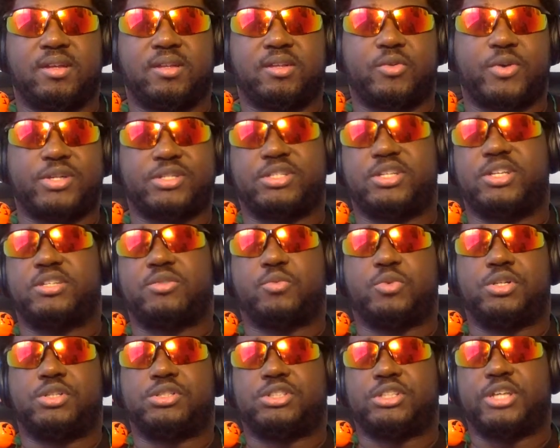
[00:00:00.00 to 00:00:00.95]
Question is,
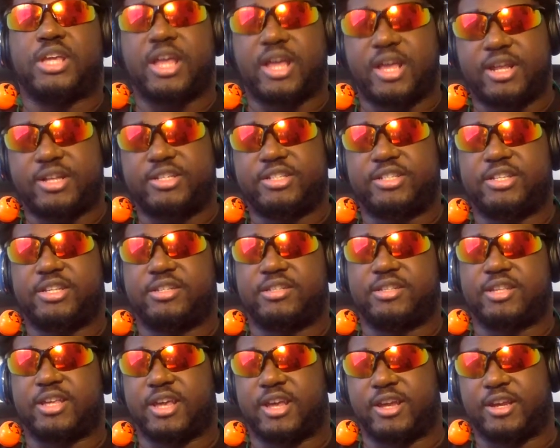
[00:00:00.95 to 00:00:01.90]
will she
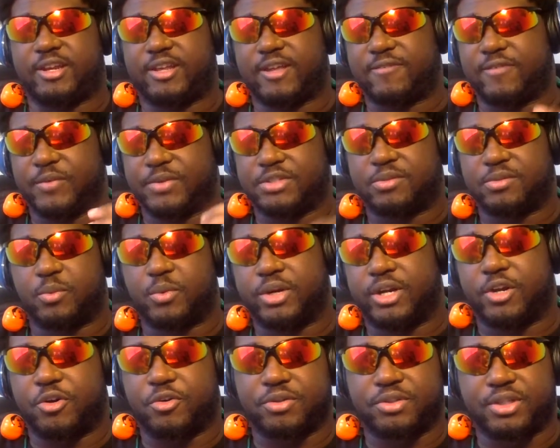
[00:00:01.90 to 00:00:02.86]
hesitate if it was someone
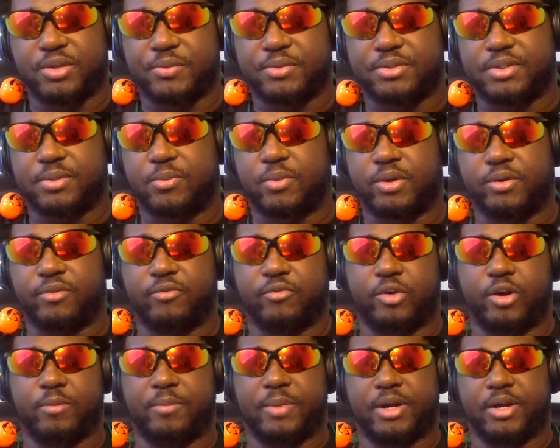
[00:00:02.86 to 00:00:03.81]
else? It was someone
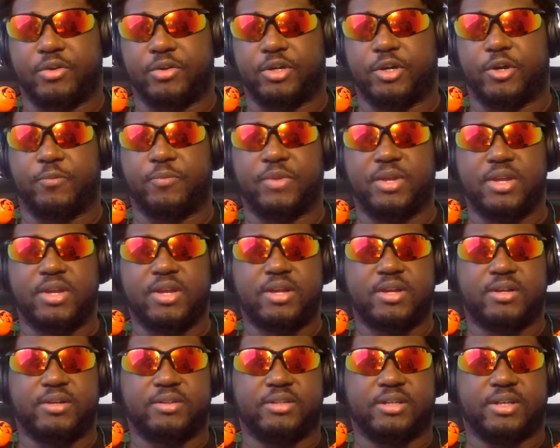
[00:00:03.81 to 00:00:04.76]
from, I don't know,
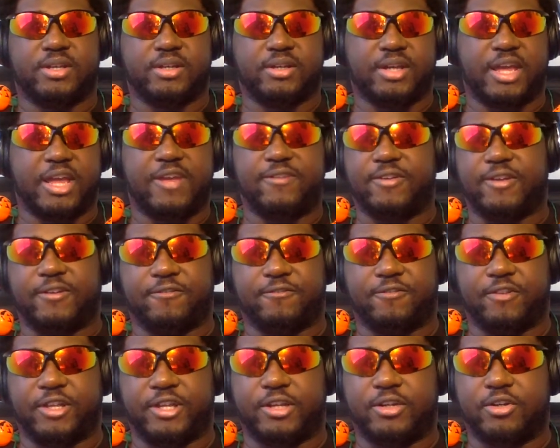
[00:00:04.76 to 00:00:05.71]
the Navy
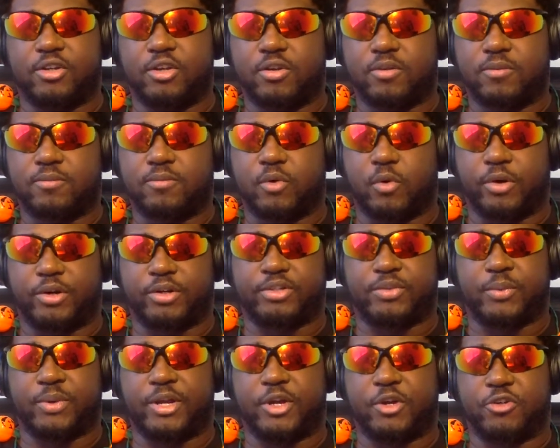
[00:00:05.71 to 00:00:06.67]
fleet, or
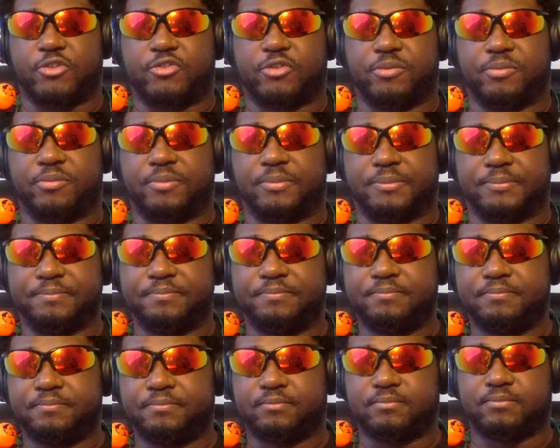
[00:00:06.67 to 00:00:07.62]
someone else from
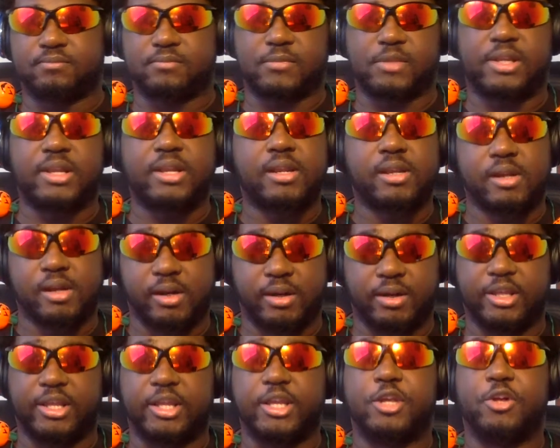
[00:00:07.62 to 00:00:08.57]

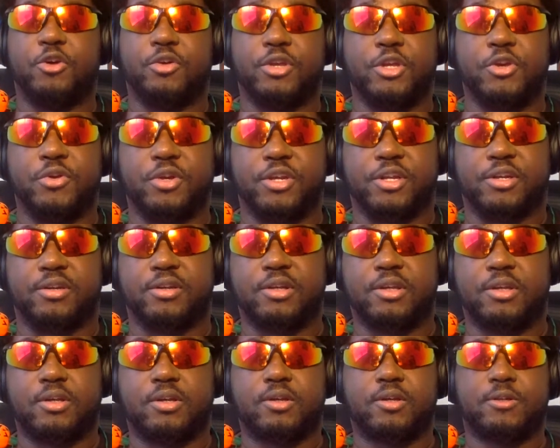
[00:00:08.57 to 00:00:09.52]
Eagle Union.
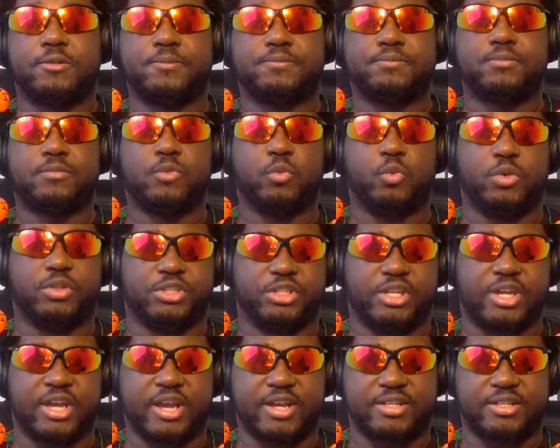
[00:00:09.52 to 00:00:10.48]
Would she
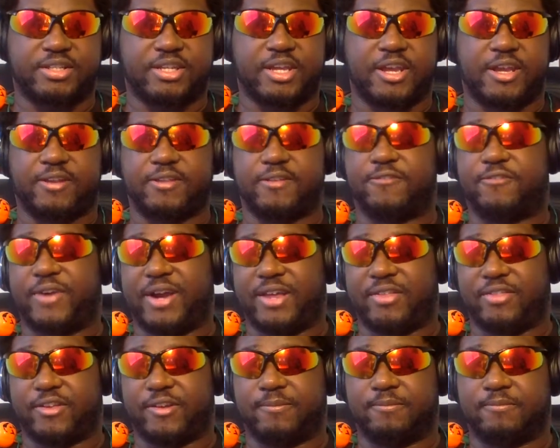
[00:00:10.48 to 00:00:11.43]
hesitate to
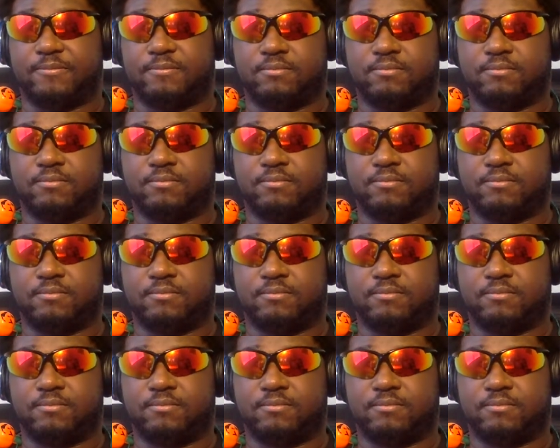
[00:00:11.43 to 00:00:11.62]
fight them?